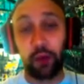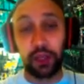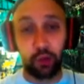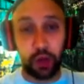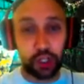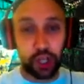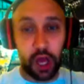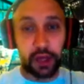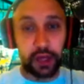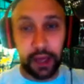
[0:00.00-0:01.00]

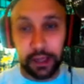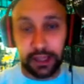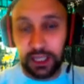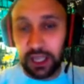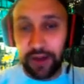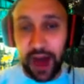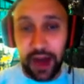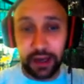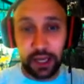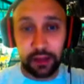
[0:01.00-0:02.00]
one-shotting. And since I've added
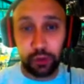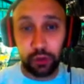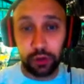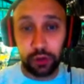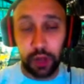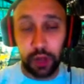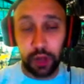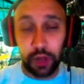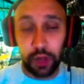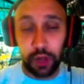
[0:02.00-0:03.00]
Deathpool and I
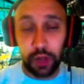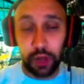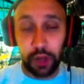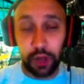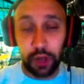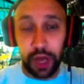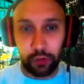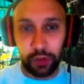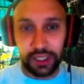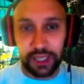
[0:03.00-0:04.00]
bring in the kind of the normal
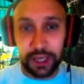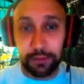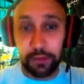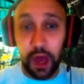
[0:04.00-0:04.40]
team,